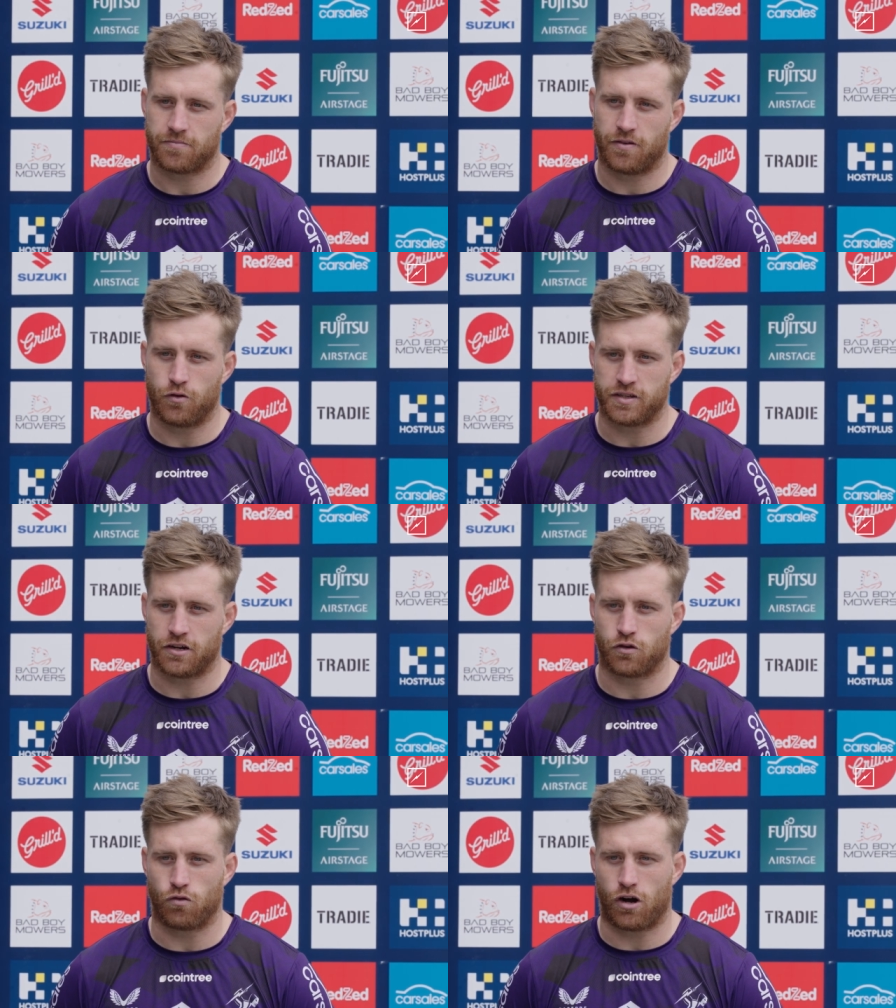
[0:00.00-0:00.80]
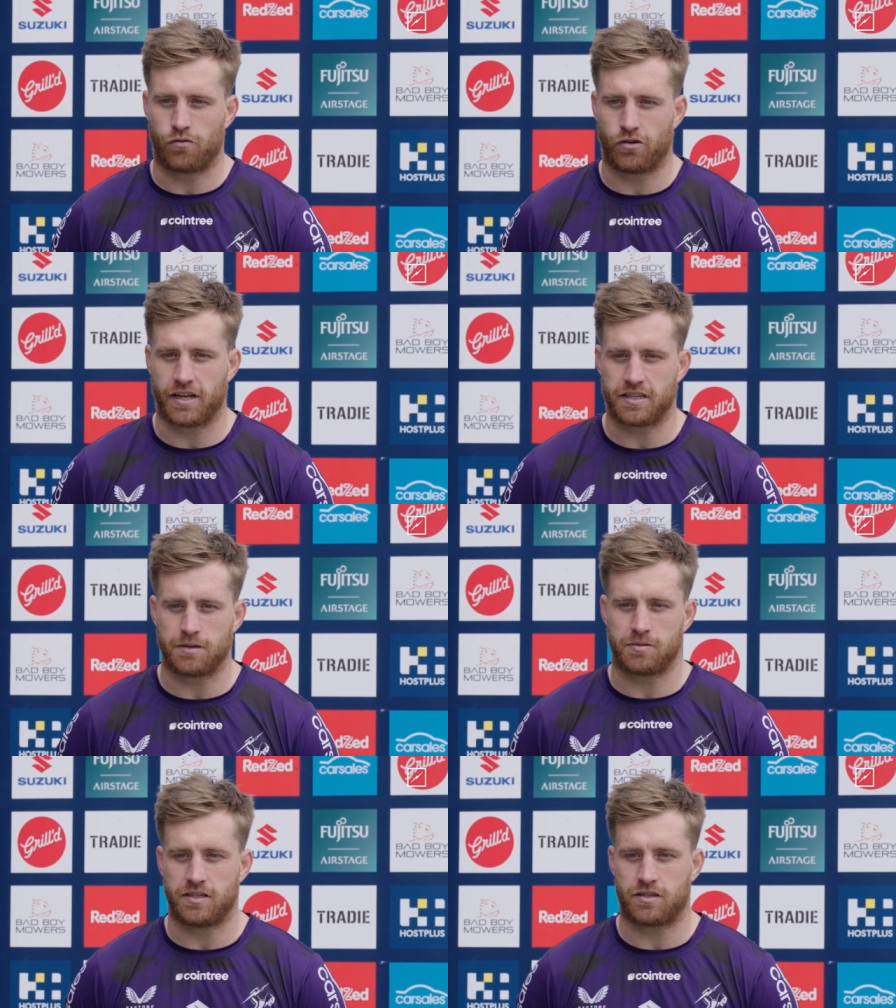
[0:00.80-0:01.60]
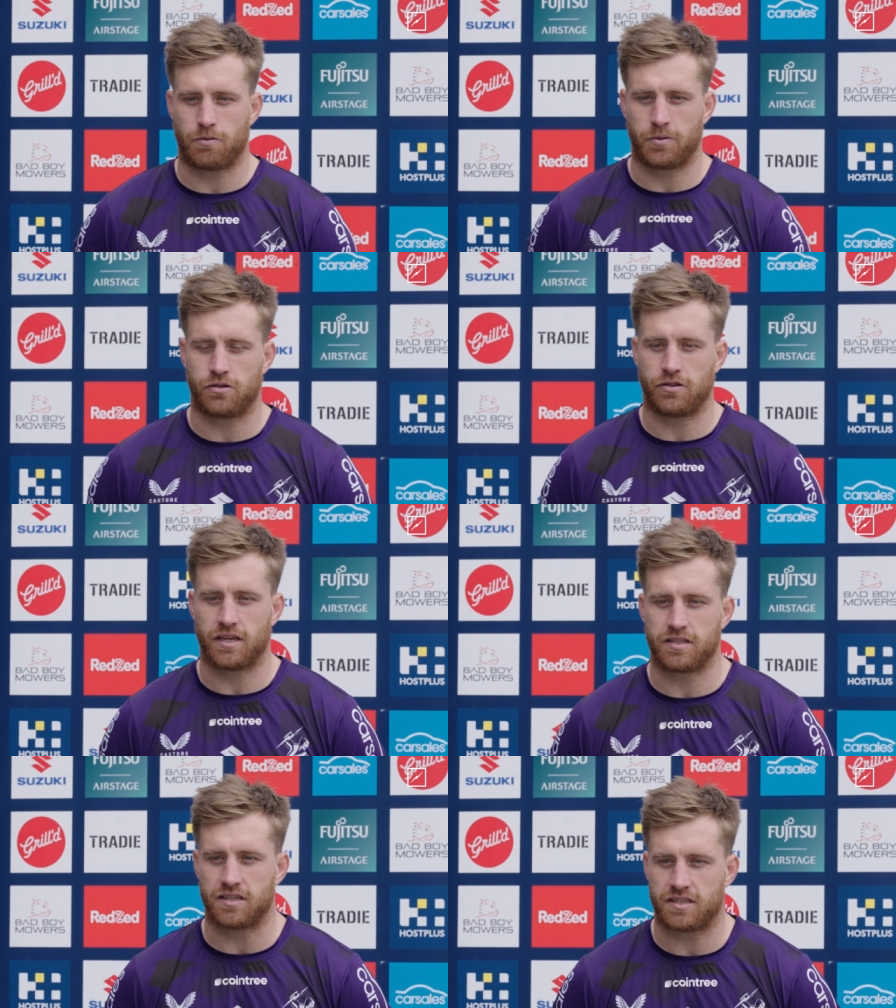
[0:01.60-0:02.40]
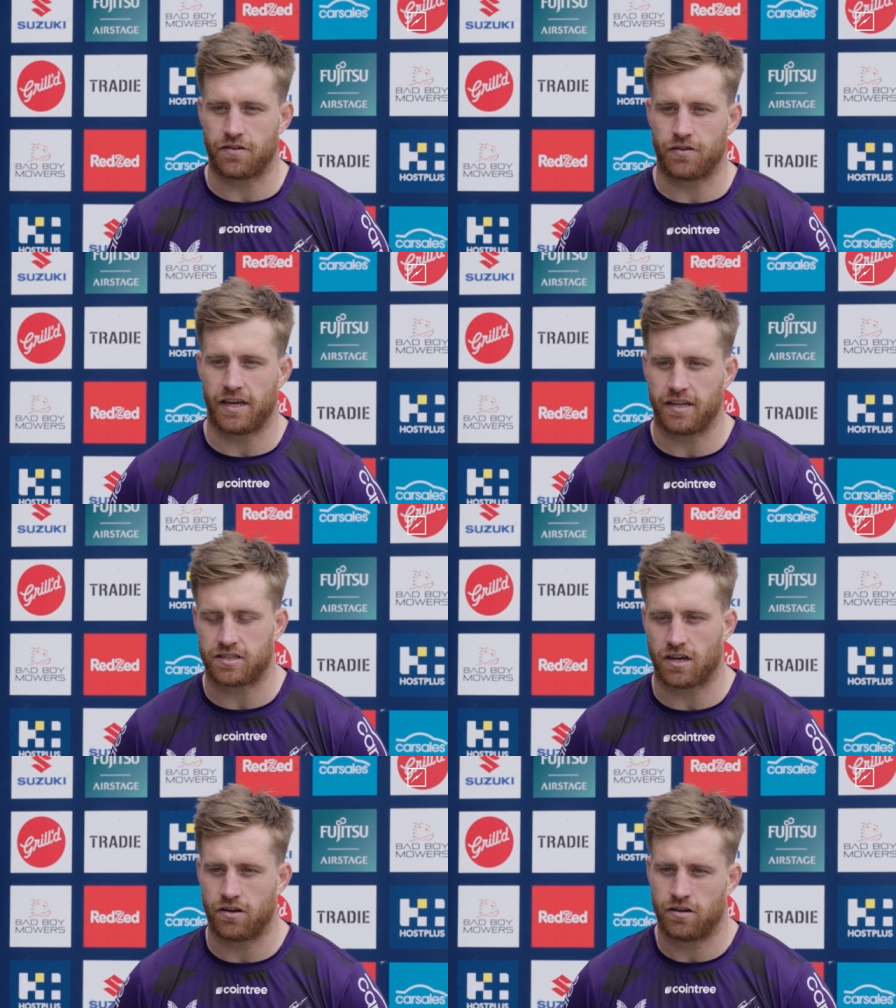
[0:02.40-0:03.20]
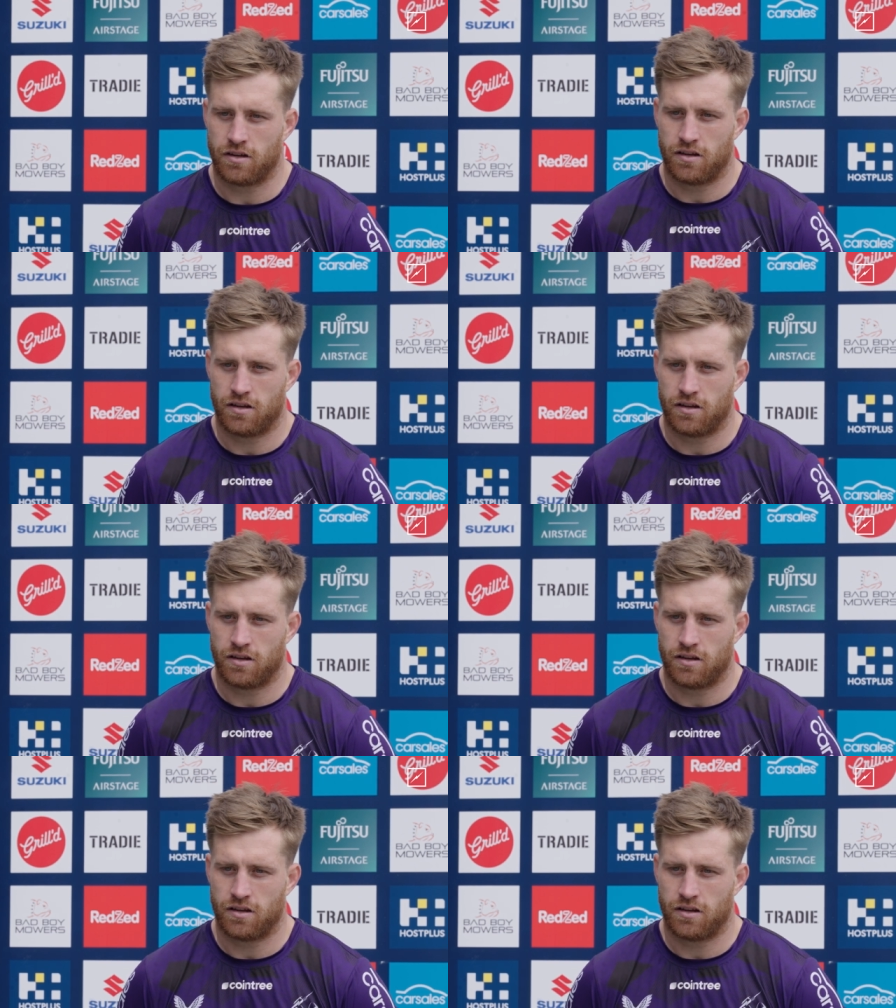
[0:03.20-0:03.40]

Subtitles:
We've always had a good rivalry against them since probably 2017, so